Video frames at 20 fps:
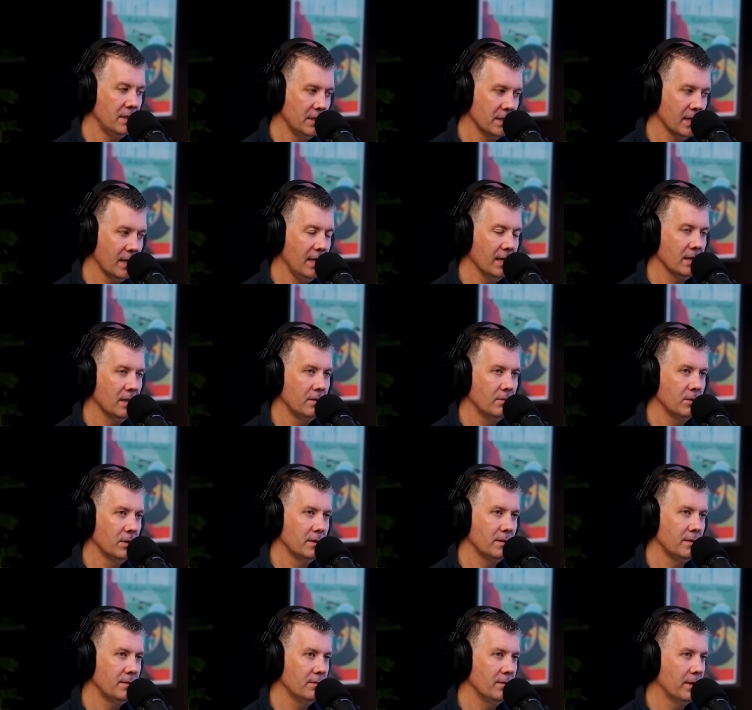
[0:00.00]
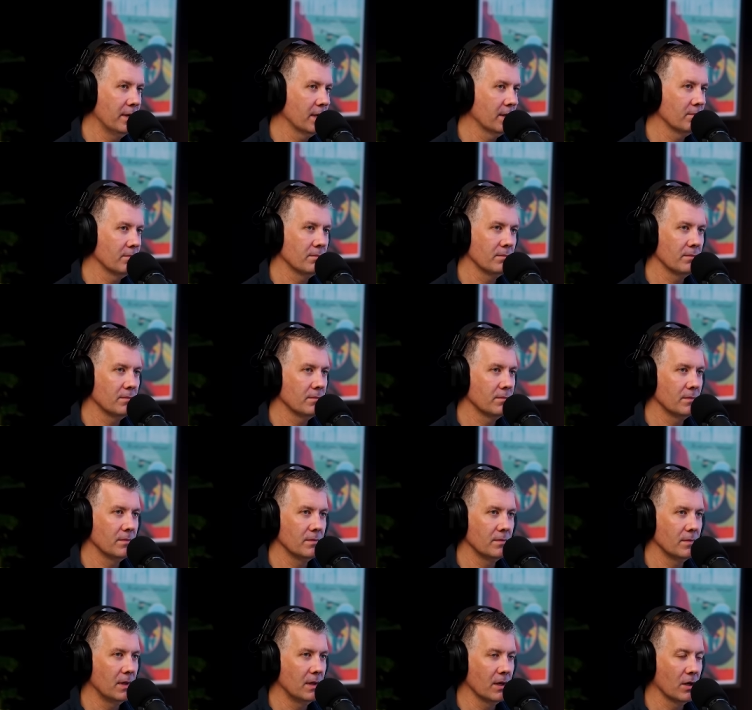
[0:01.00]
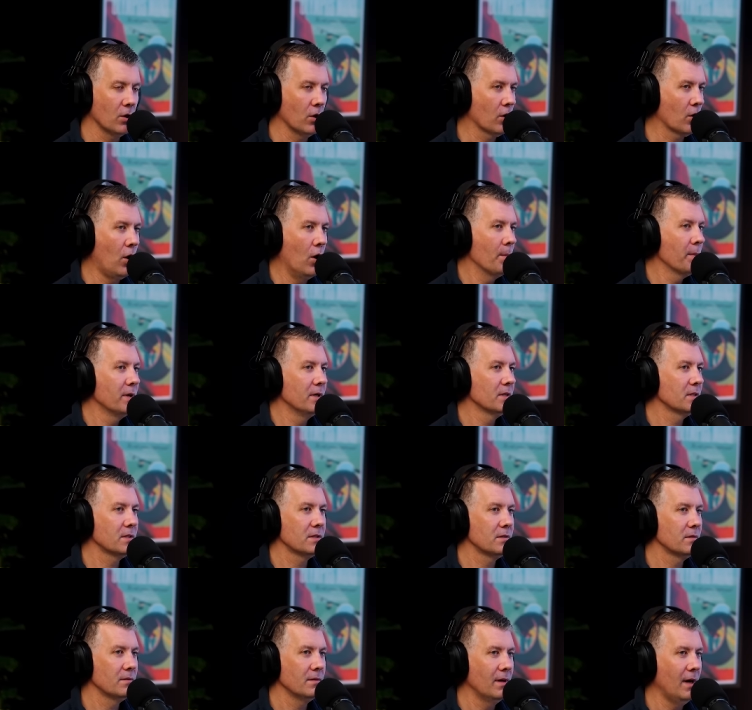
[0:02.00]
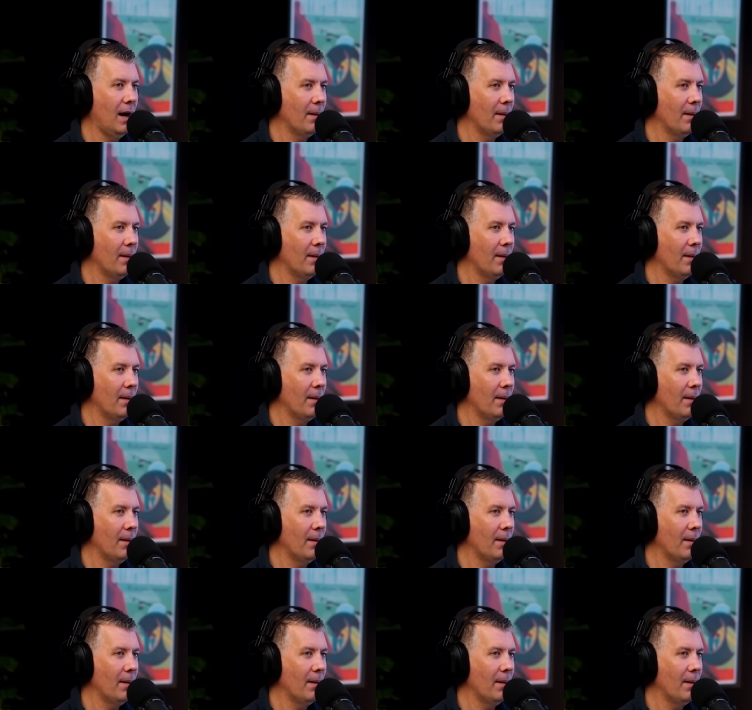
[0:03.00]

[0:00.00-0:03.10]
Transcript: is this connected with like a communist